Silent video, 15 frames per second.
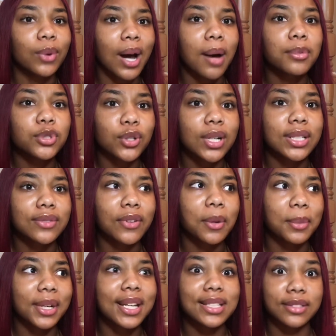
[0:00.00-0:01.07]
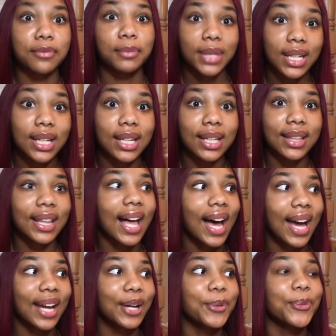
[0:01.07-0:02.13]
I'm transferring because of me.
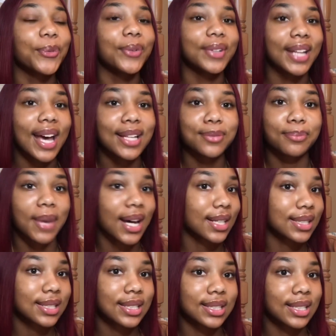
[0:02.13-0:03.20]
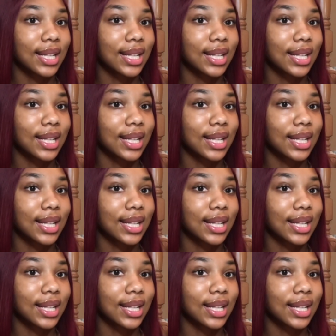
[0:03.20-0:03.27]
Like, well, that's my decision.